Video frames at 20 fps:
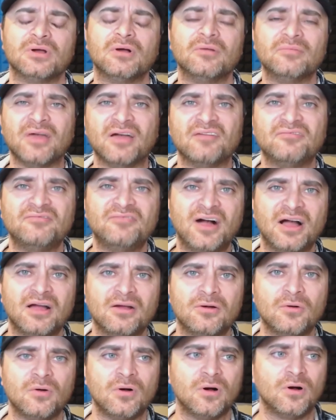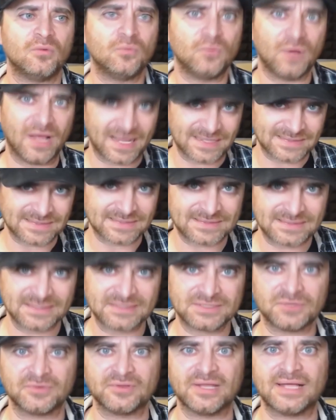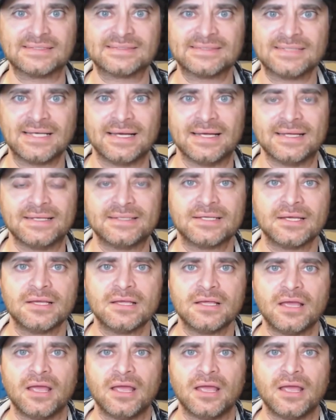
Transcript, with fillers: of that file as it sits on that site.